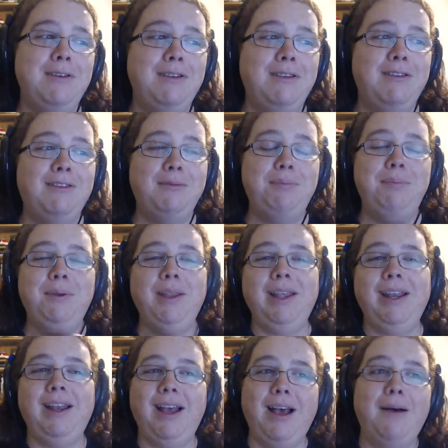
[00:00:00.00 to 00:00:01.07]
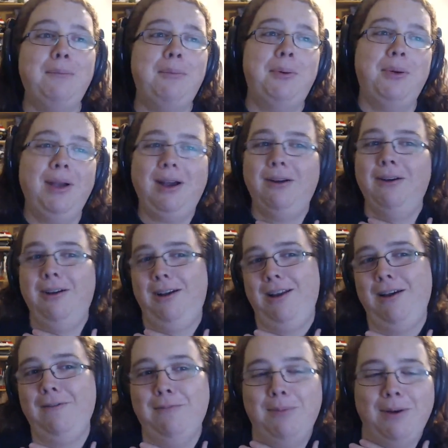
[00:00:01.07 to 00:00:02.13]
split up our
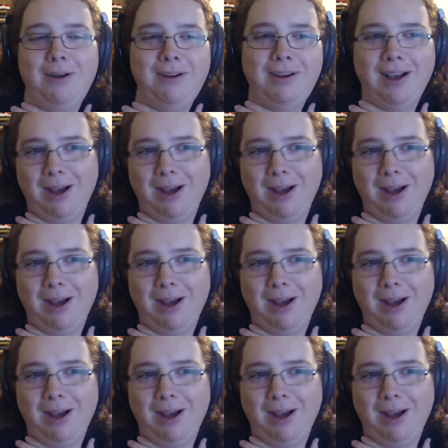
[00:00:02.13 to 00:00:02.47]
lovebird